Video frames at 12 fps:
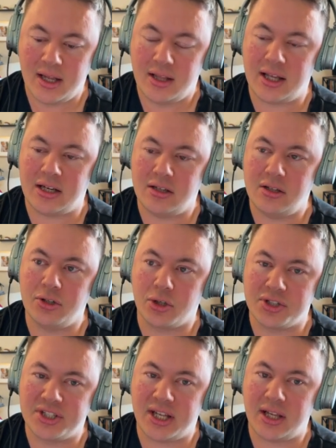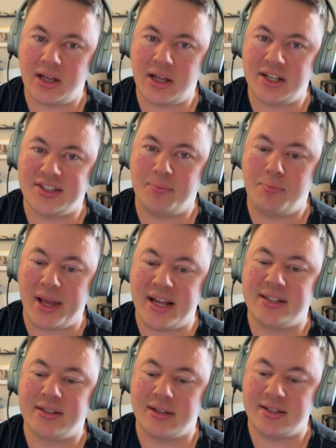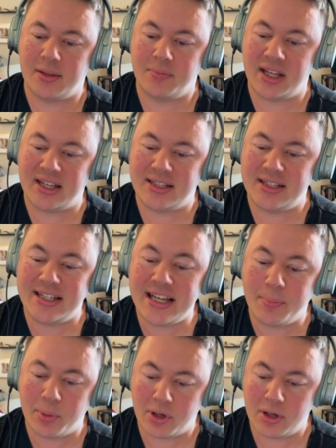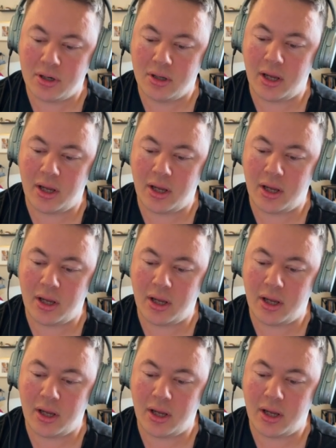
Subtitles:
That nursing is based on something deeper